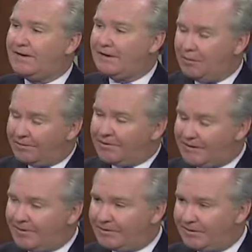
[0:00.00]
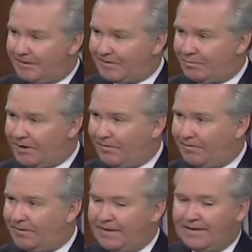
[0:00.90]
You know what the challenge of the next mayor
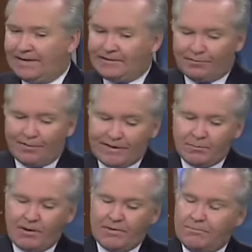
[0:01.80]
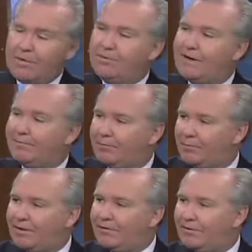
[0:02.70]
is? Is to find a way to move that from
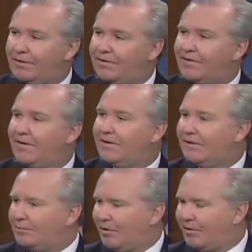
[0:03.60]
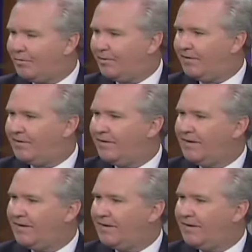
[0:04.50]
the petri dish to the marketplace,